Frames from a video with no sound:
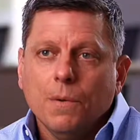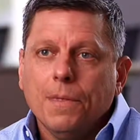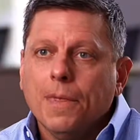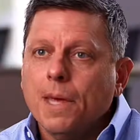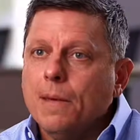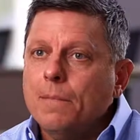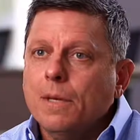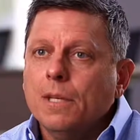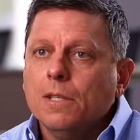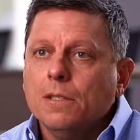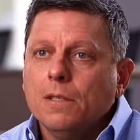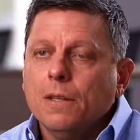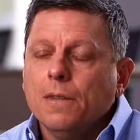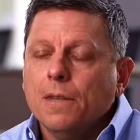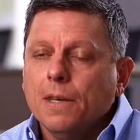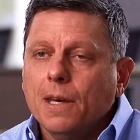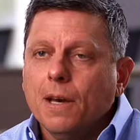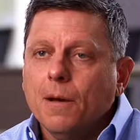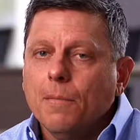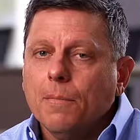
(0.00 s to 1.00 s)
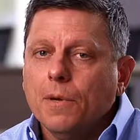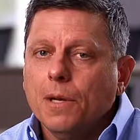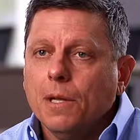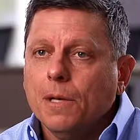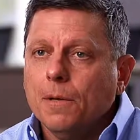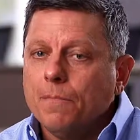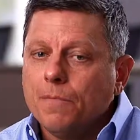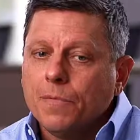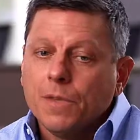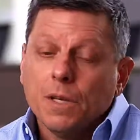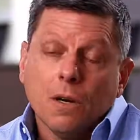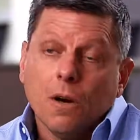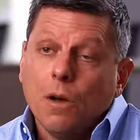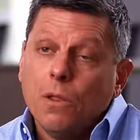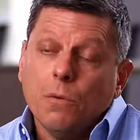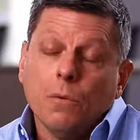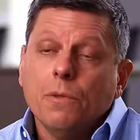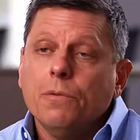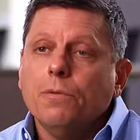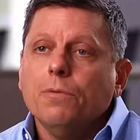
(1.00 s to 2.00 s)
what that means to the company,
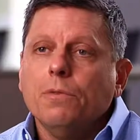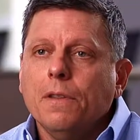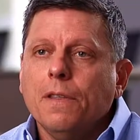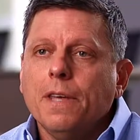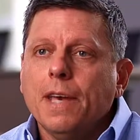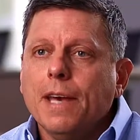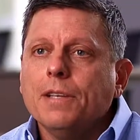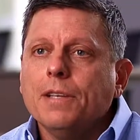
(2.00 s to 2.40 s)
all the way through to the